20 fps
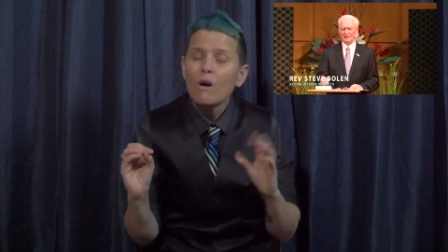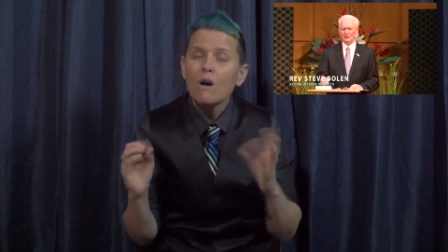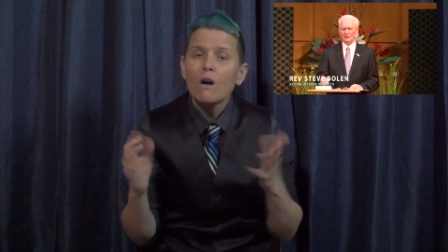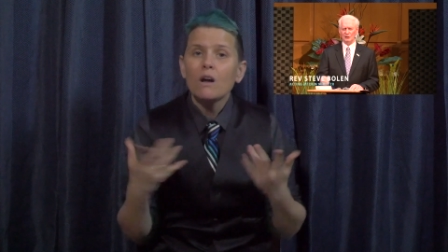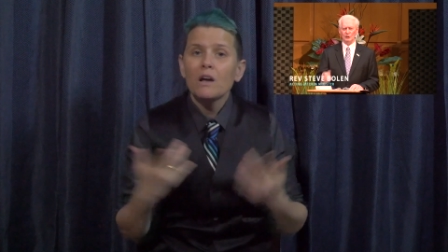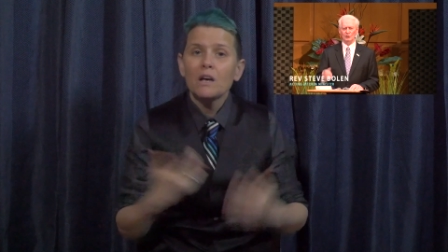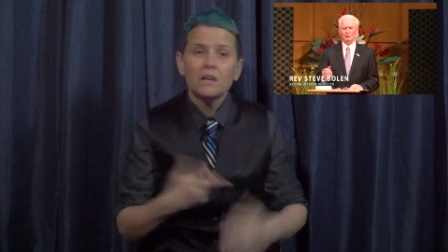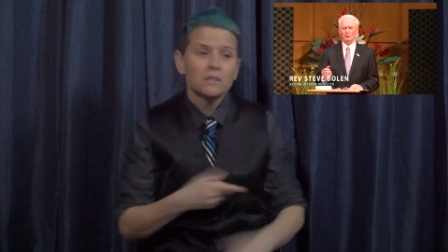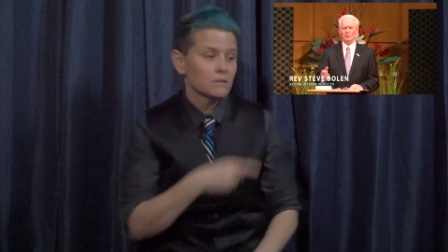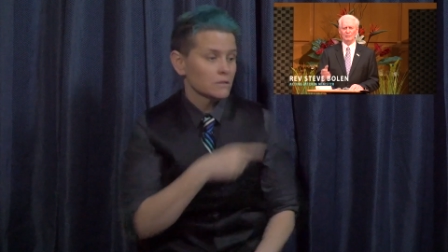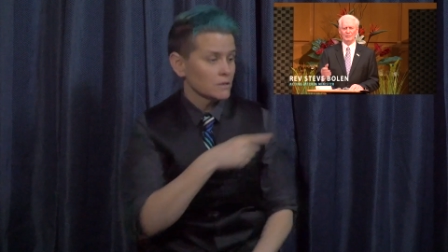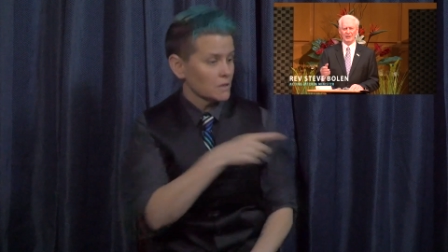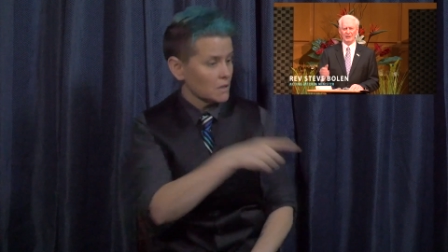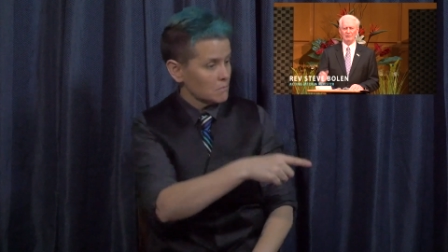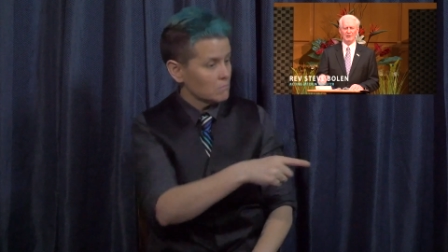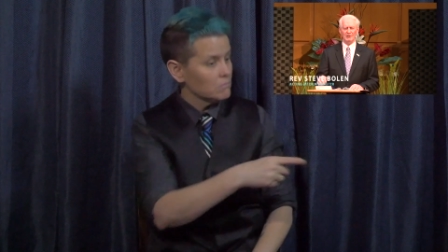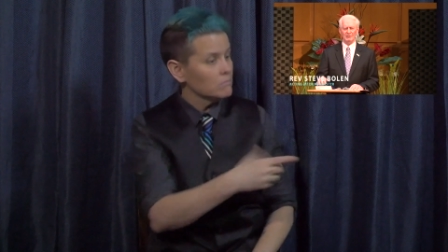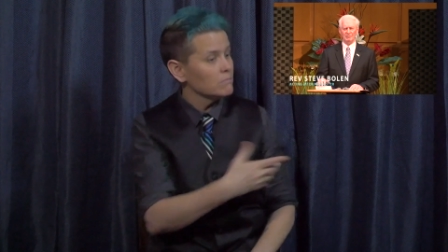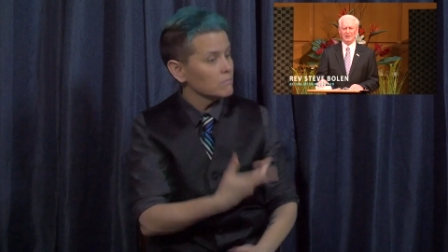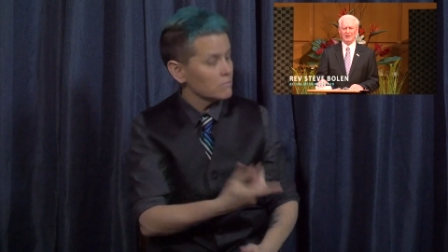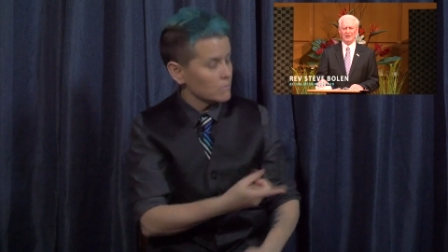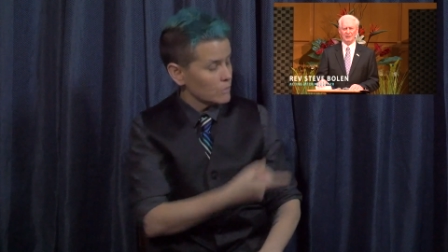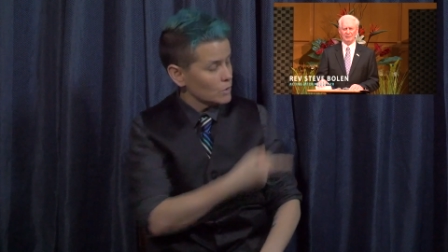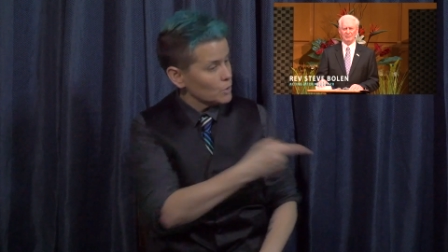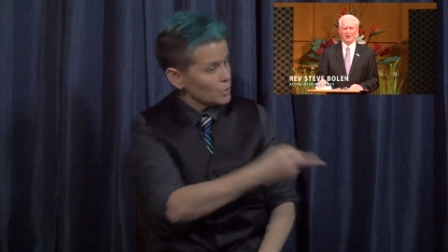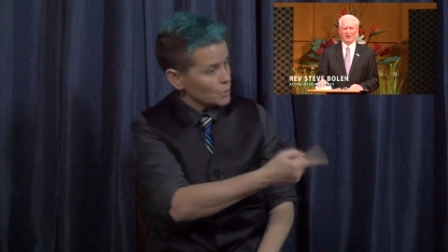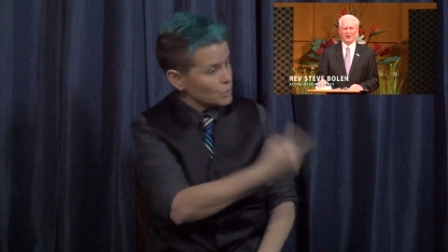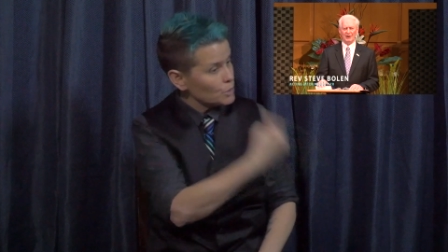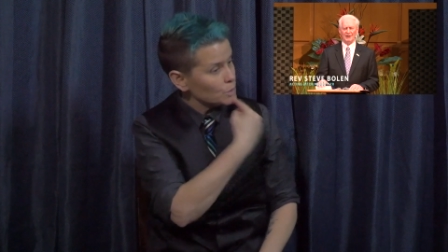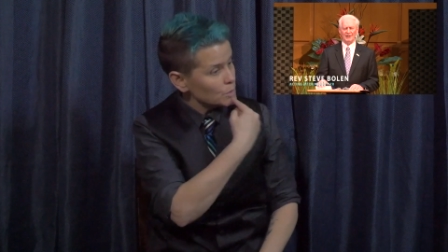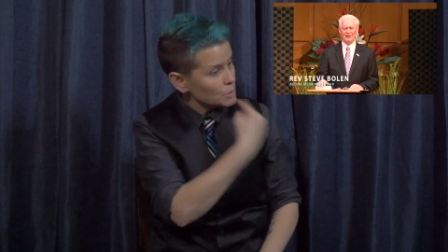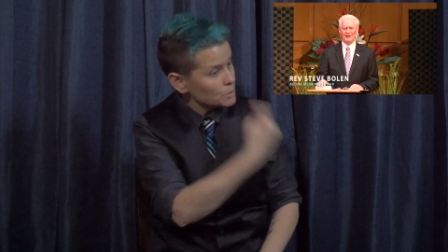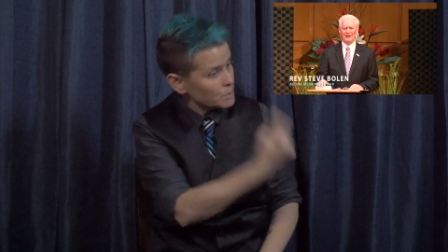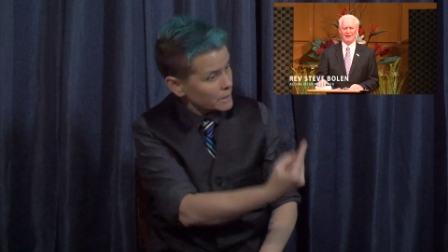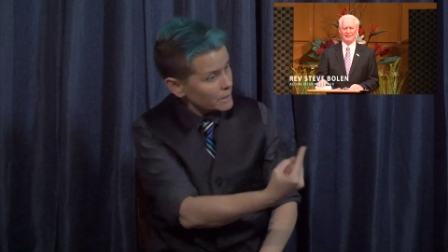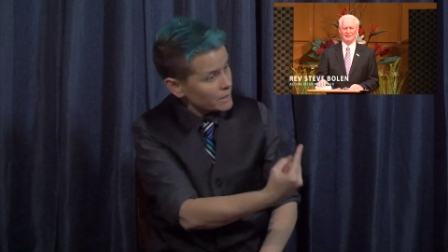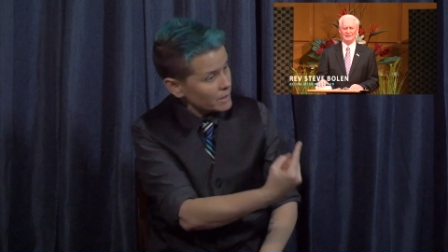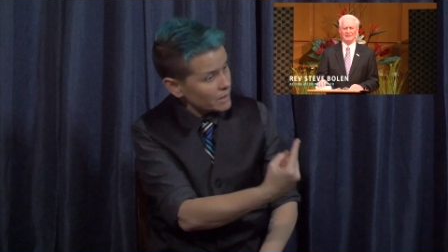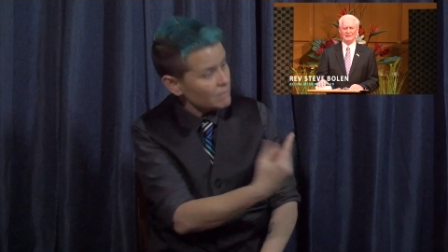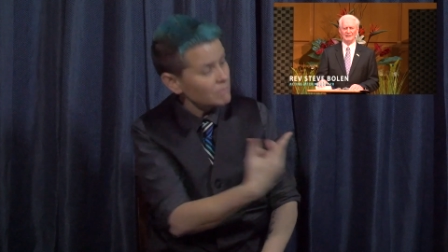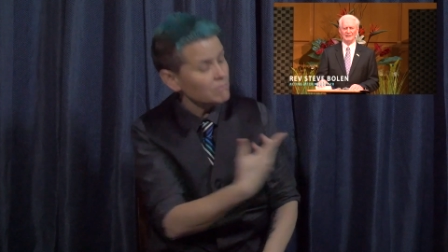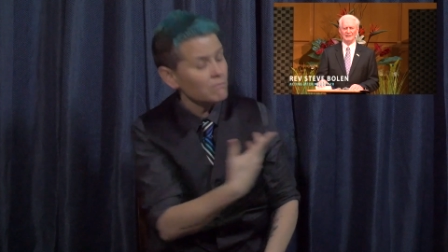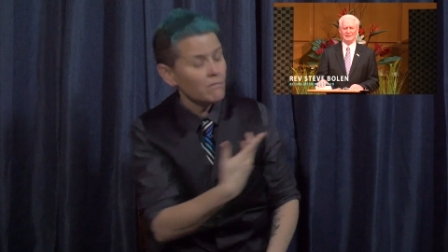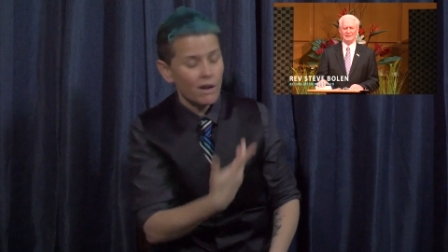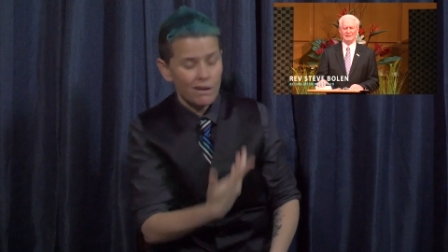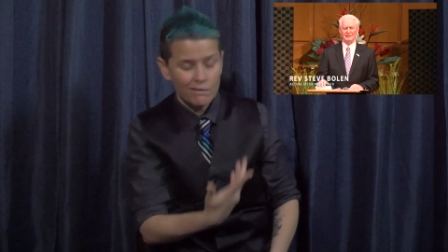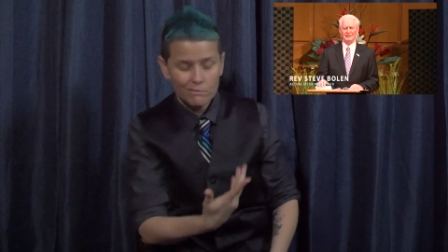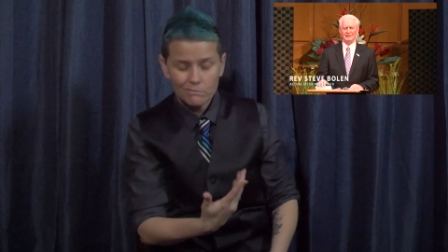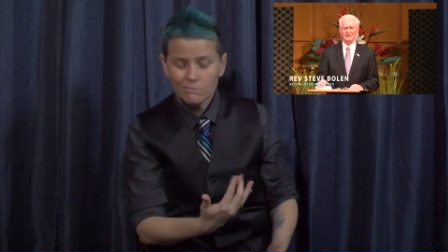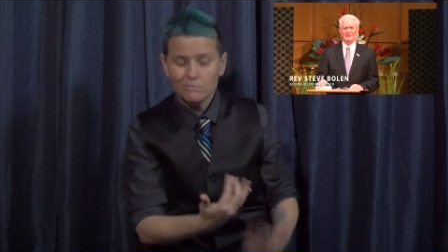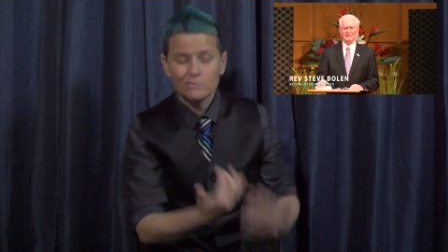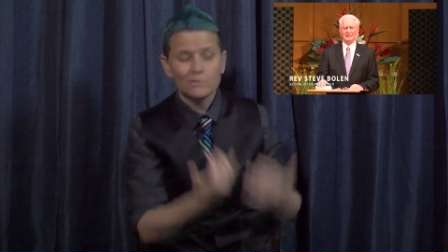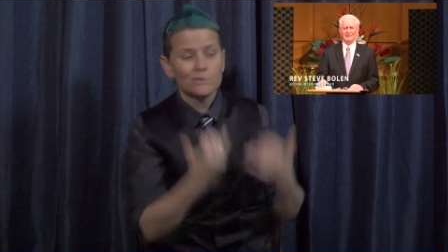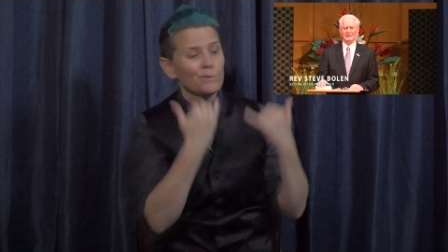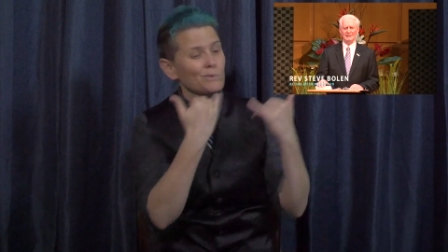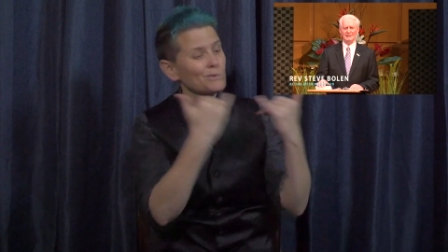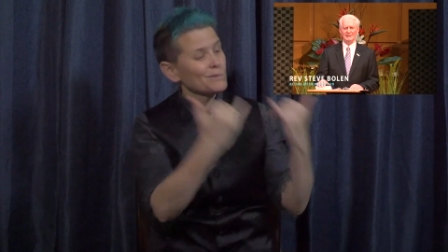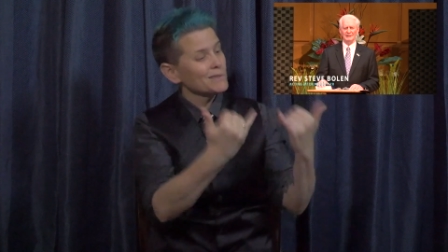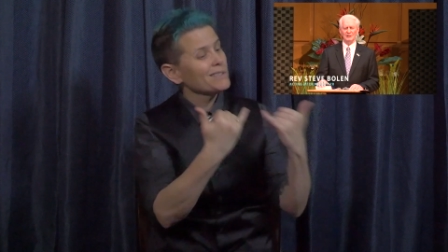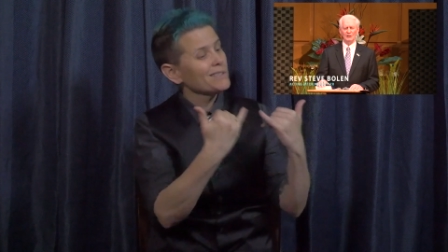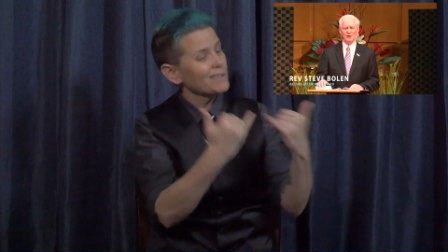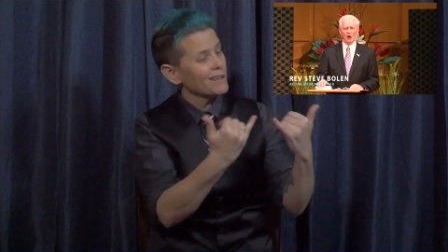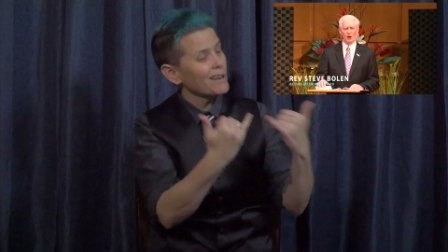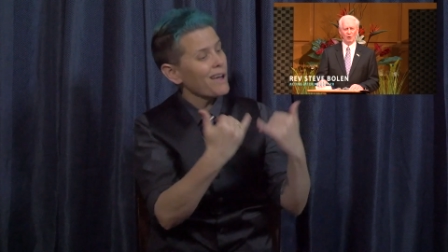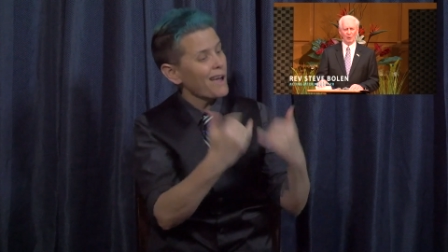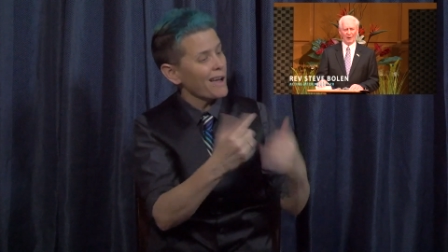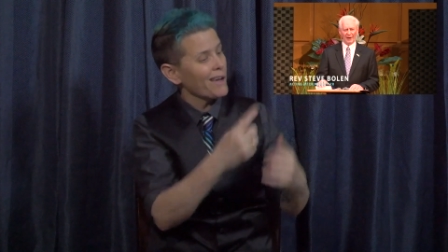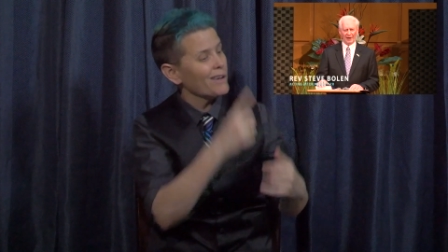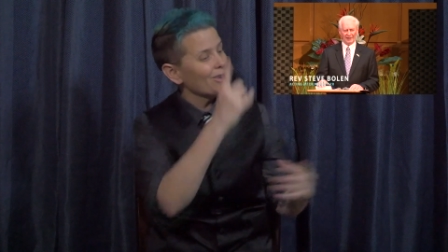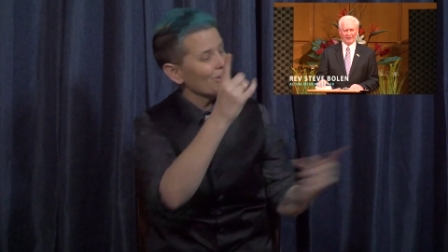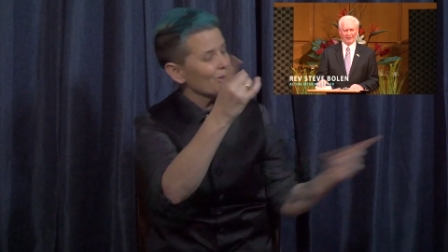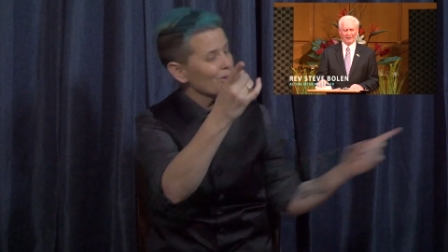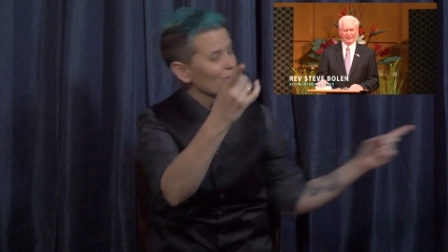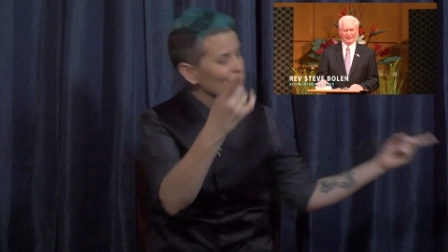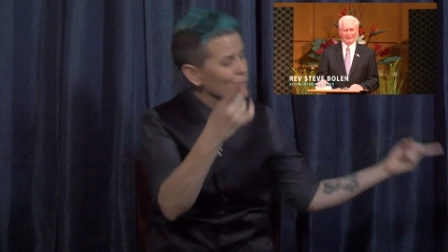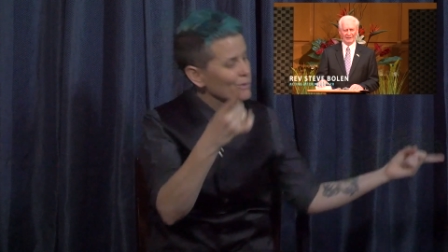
you will be with me in paradise, knowing